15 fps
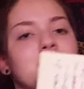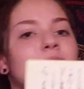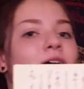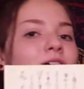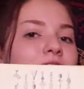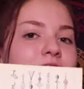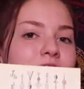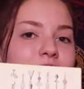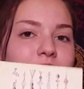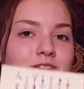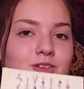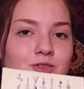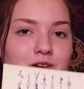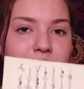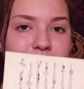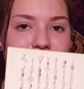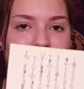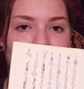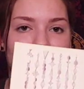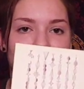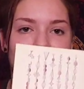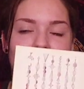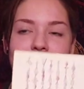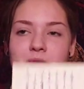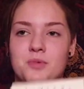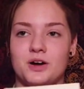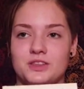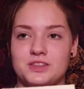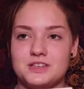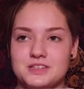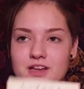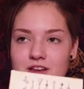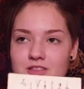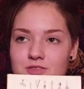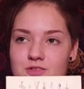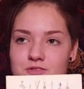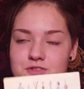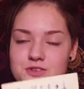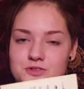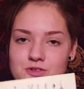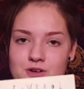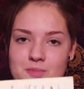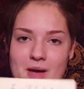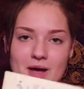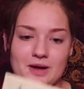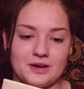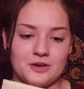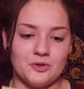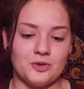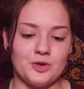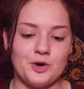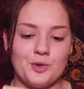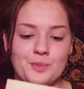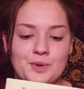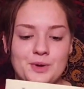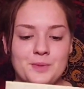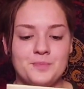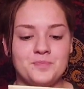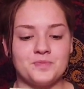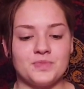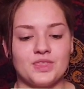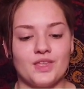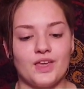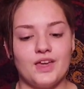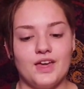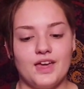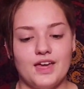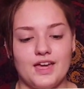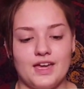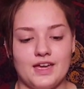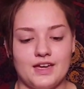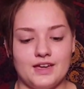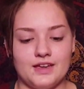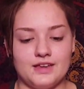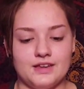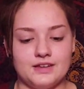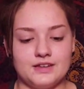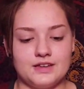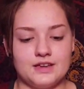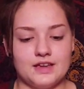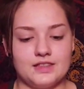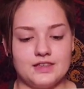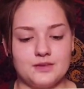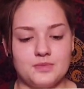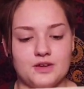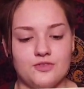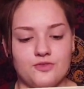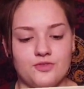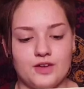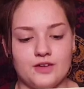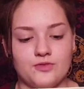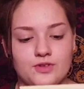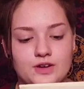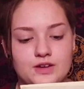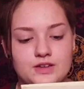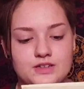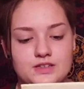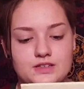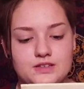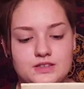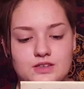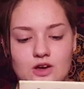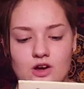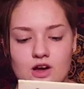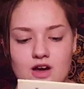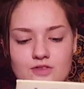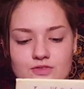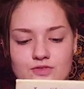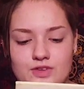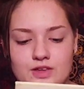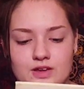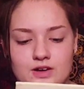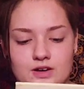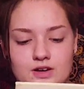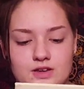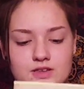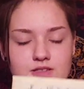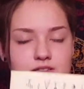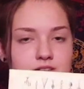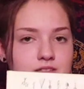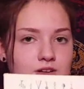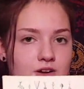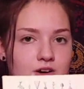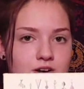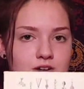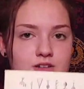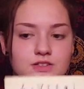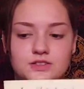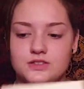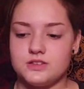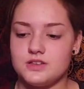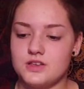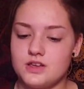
Apologies to the Queen Mary. I bought this at a thrift store back in Oklahoma. And I think my favorite song off of here is It's a Curse.